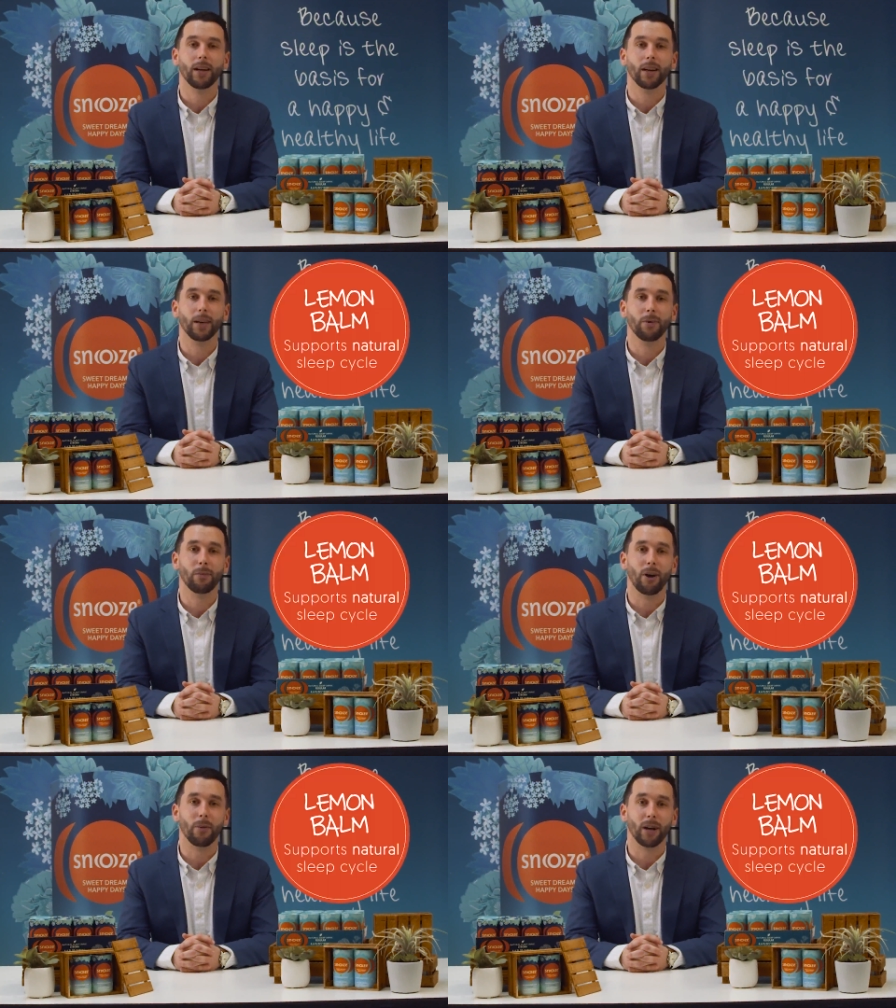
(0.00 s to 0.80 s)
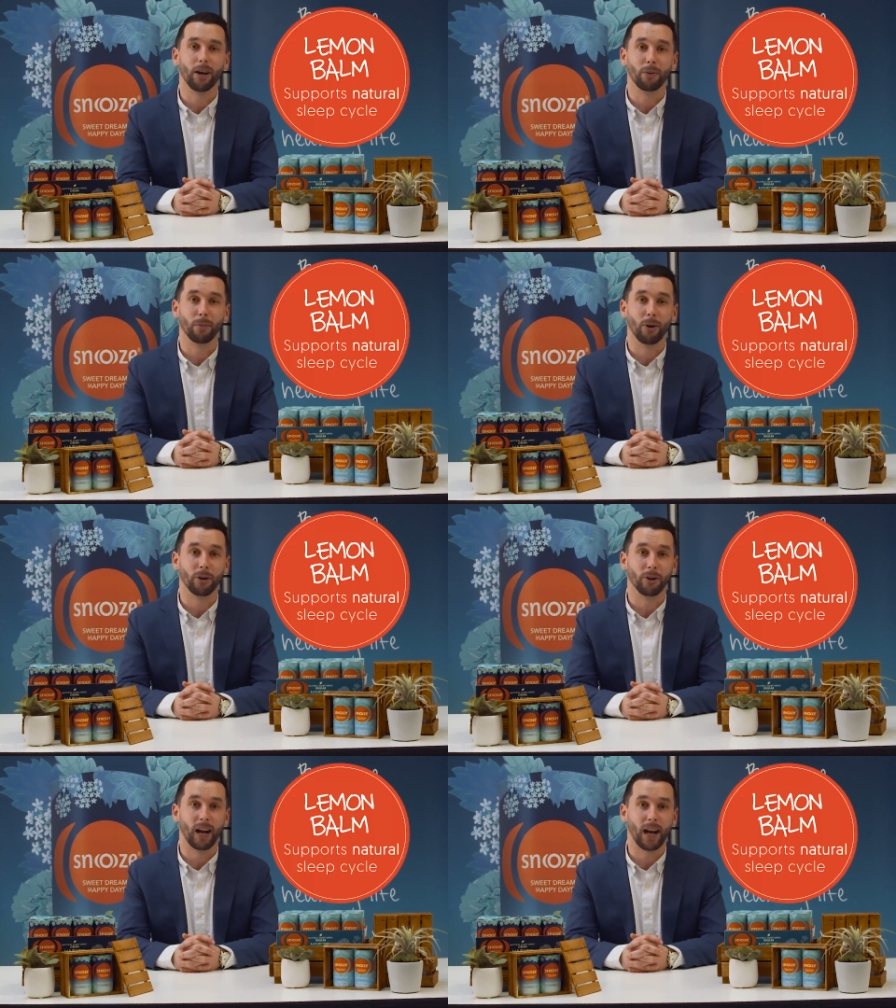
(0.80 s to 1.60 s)
lemon balm to help
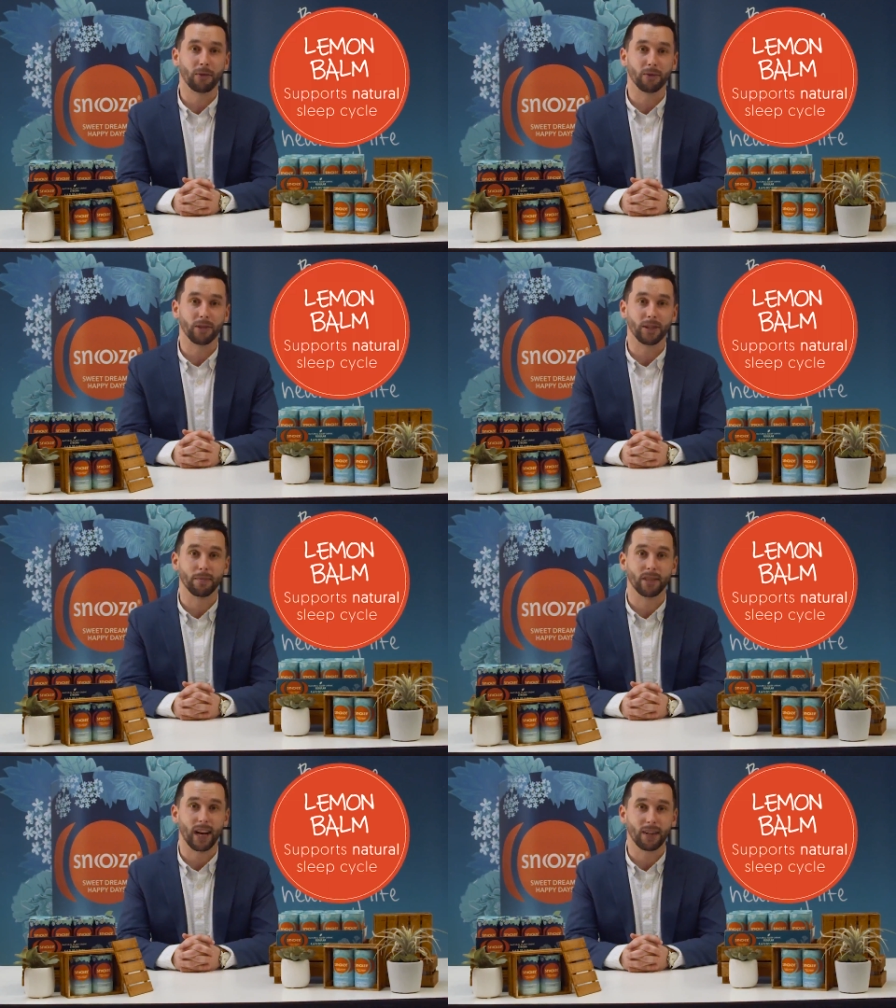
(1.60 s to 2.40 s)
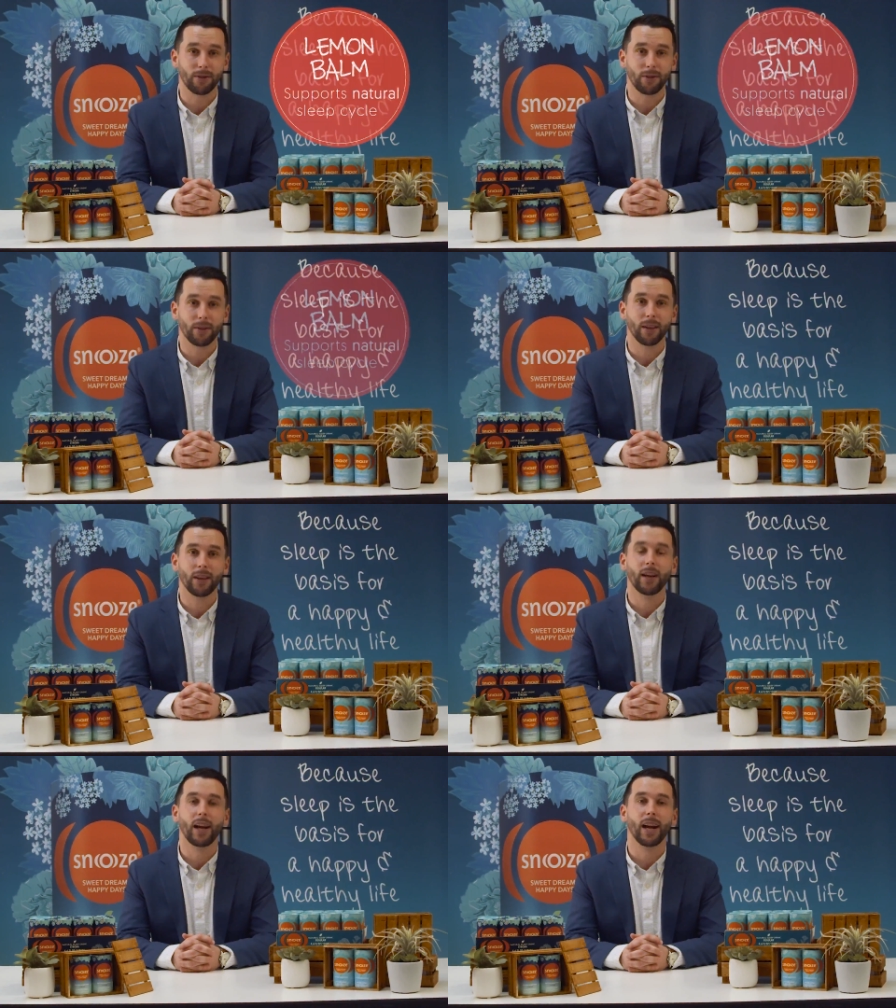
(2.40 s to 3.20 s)
promote your natural sleep cycle,
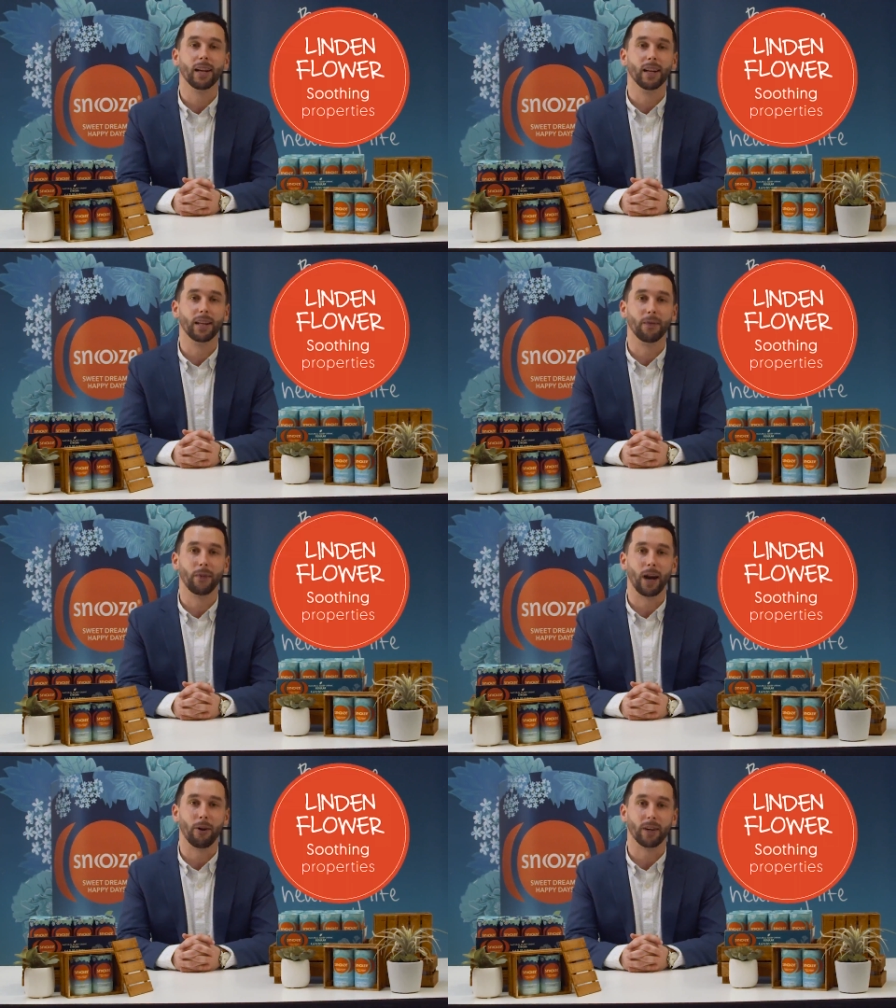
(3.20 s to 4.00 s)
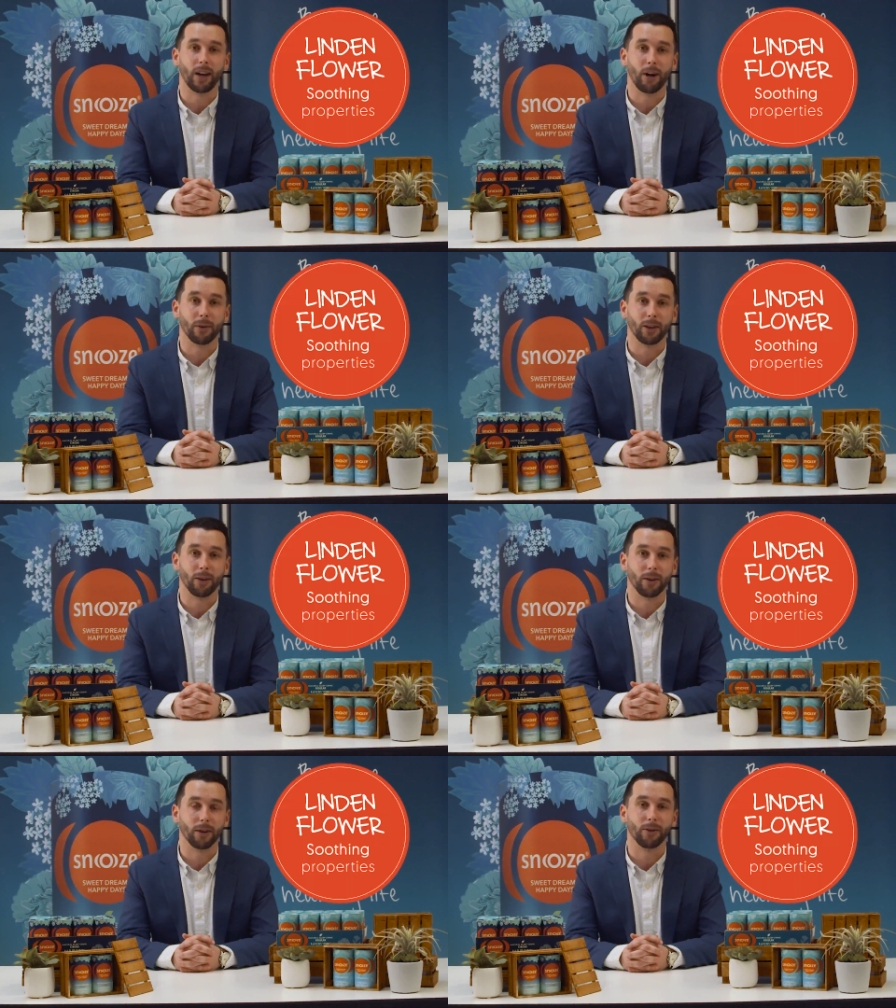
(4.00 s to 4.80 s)
and linden flower to help
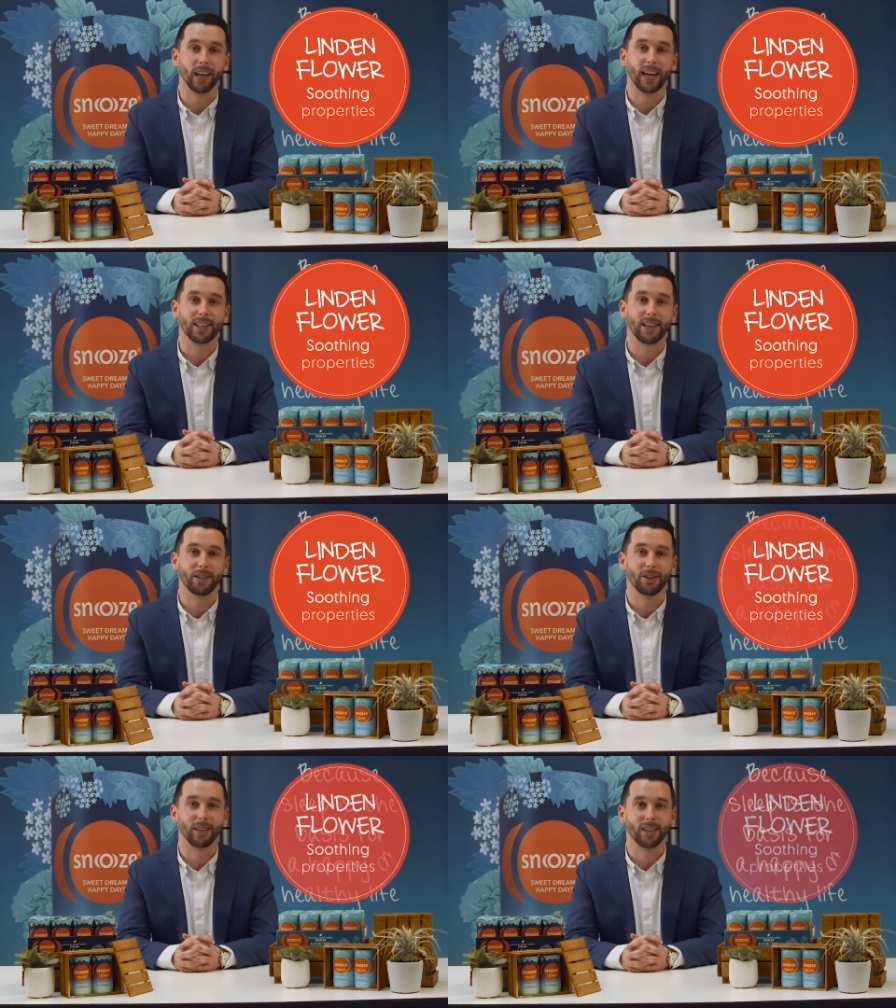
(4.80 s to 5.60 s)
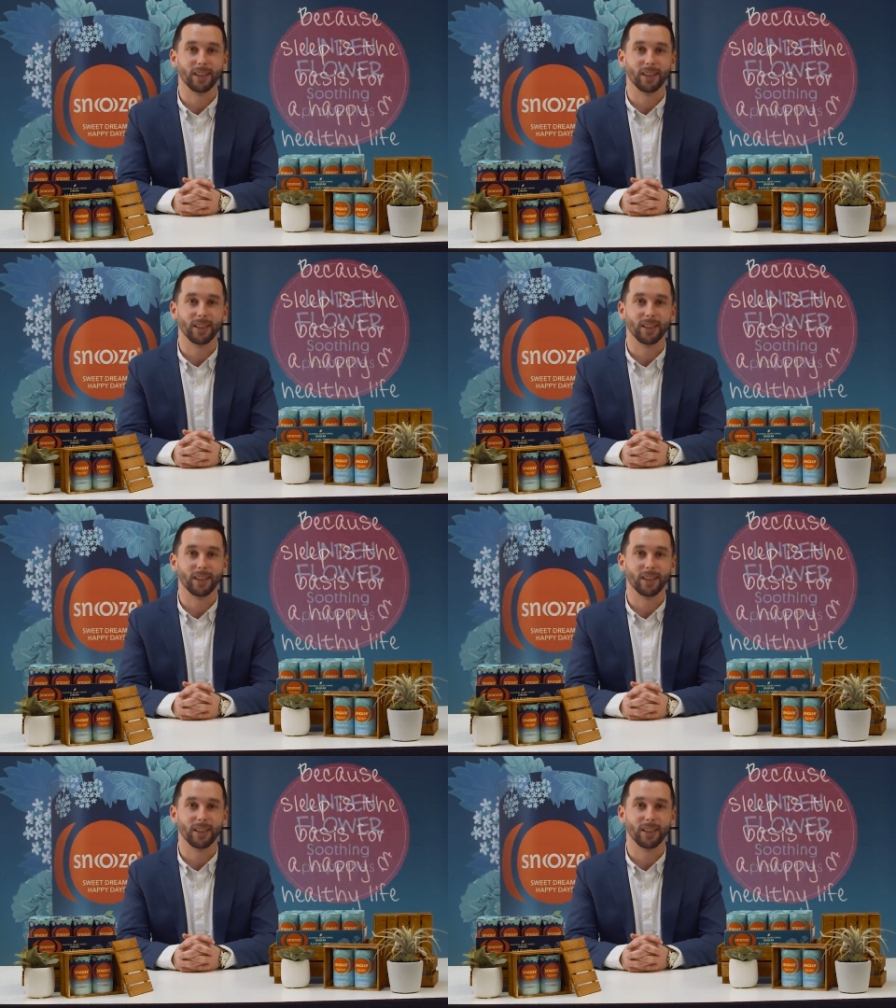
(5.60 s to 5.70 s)
encourage relaxation.